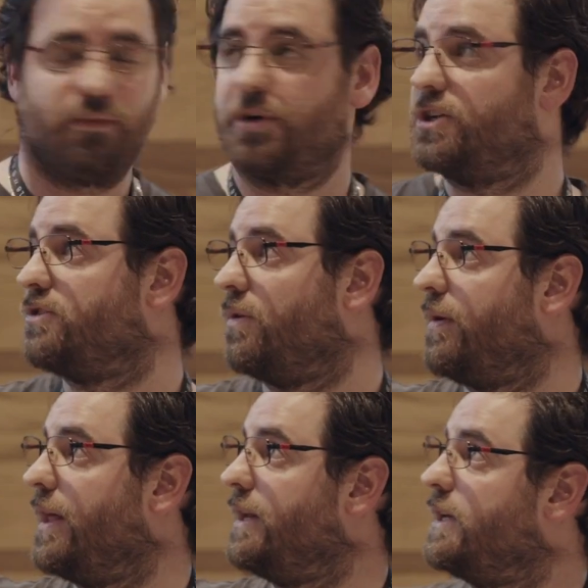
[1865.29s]
We're just
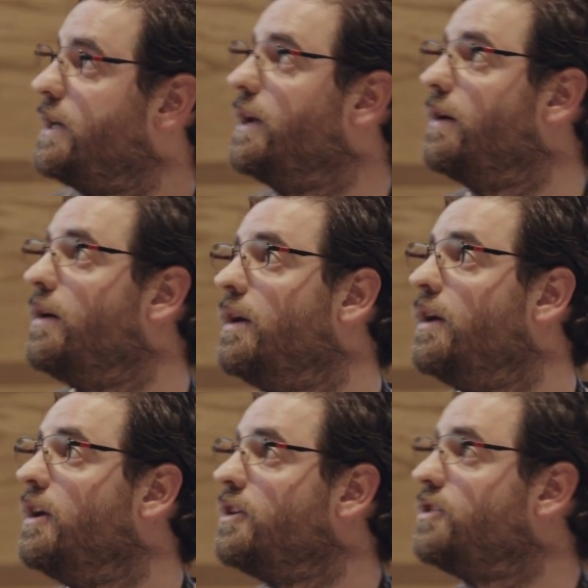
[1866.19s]
overriding here.
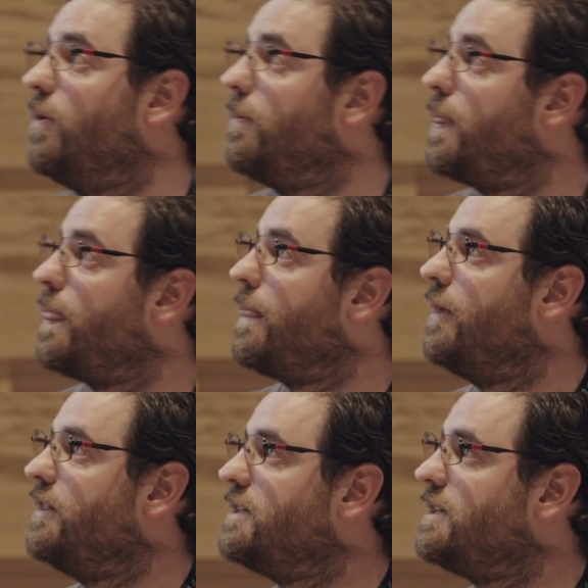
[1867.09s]
So
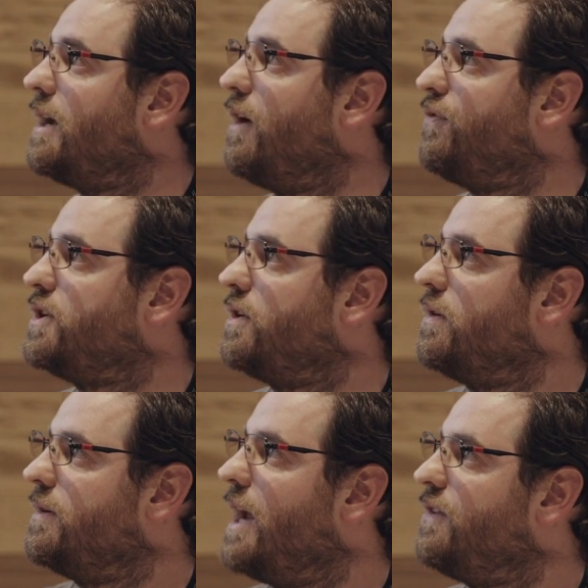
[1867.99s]
this is another feature,
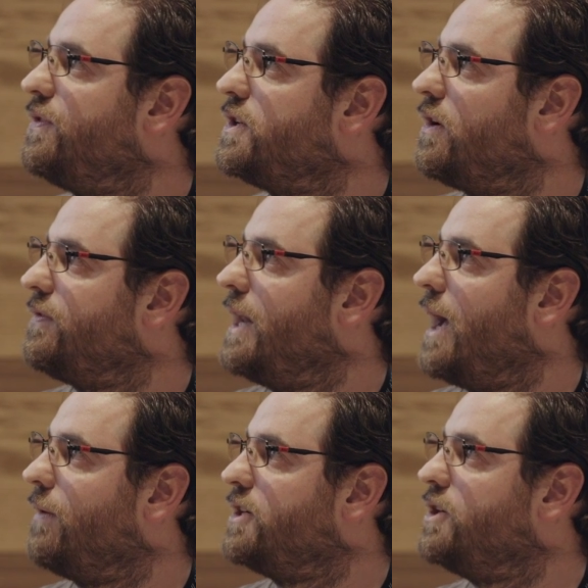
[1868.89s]
nice feature of the
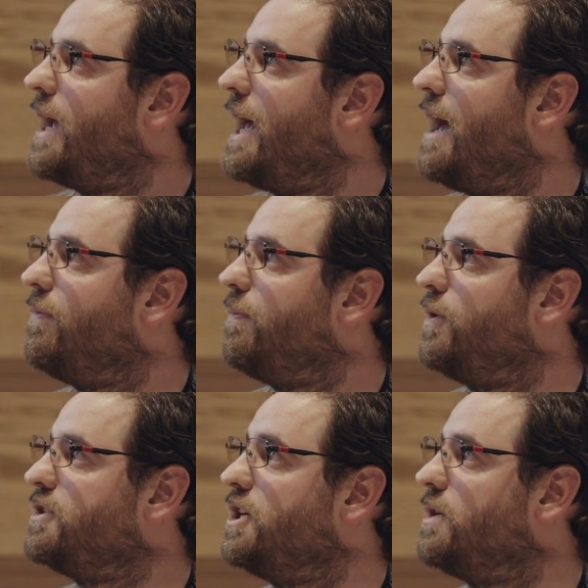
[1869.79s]
language. You can have
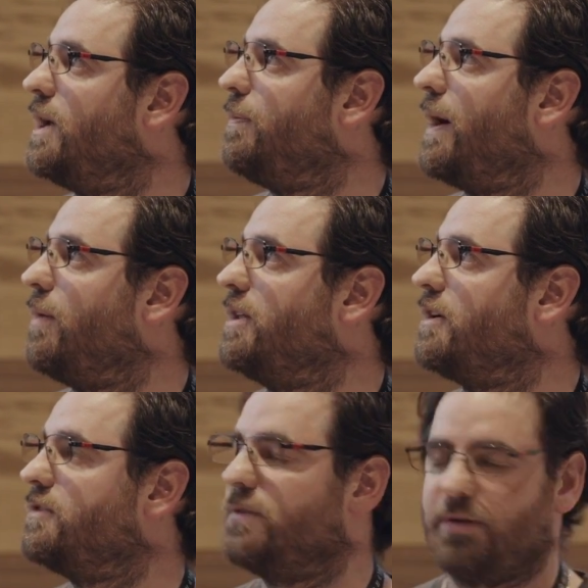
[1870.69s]
positional
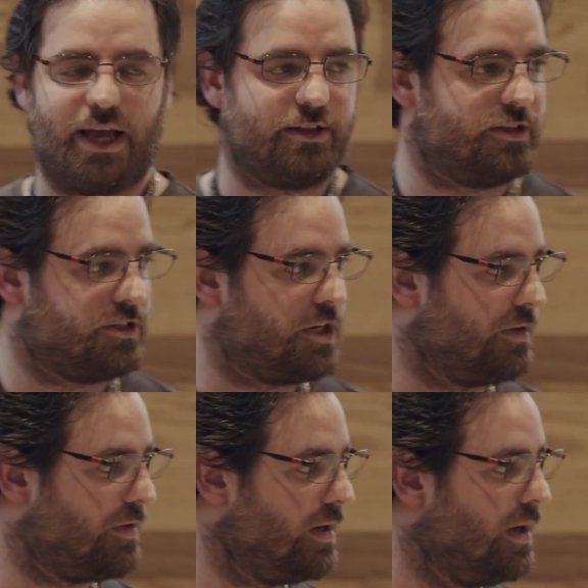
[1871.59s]
parameters, like these
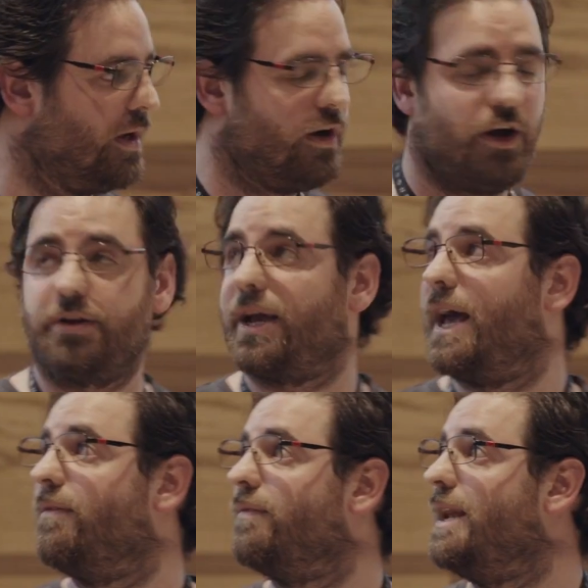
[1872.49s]
children, or you can
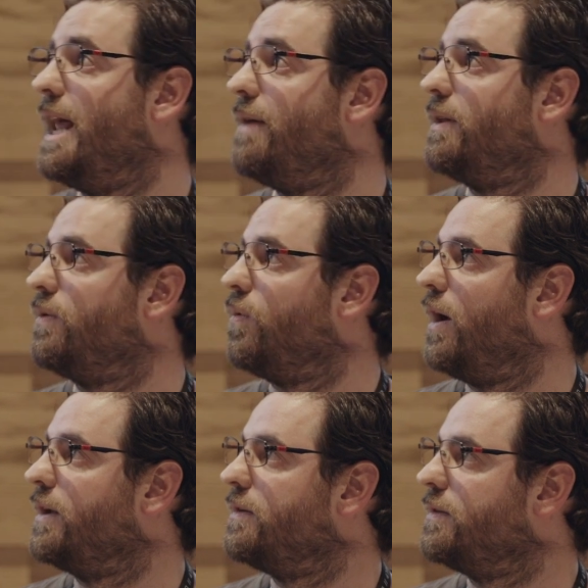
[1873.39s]
have labeled
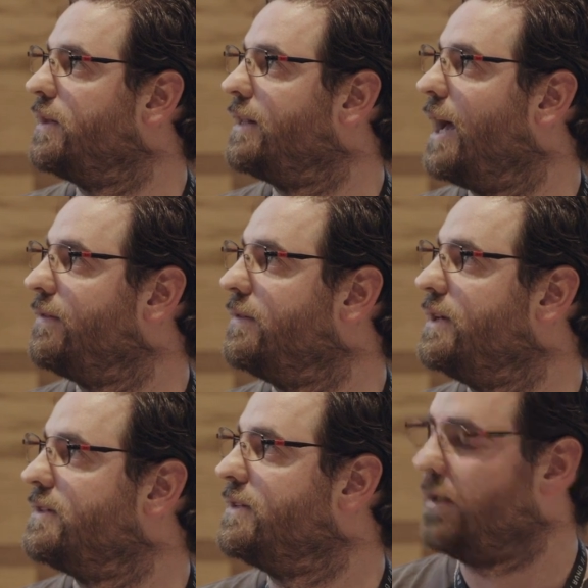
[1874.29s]
one that has
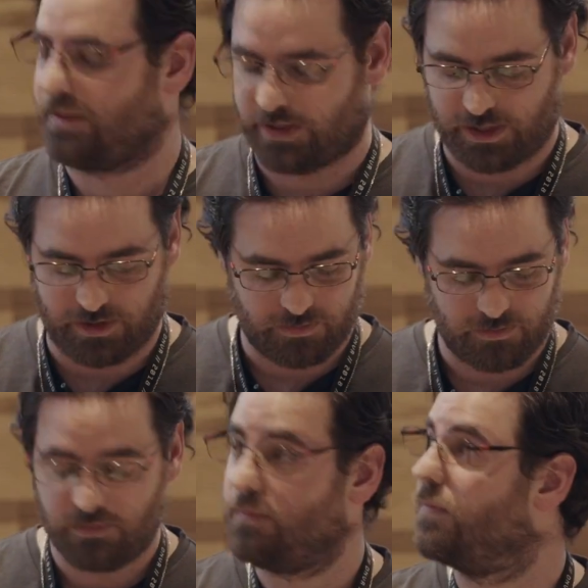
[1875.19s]
this tilde here,
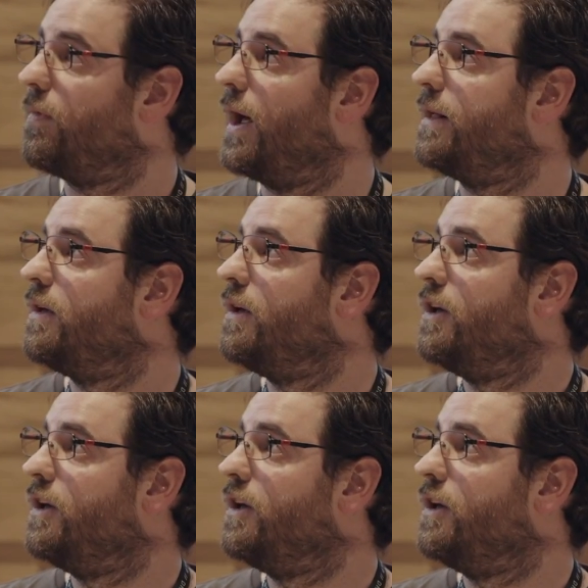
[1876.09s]
right?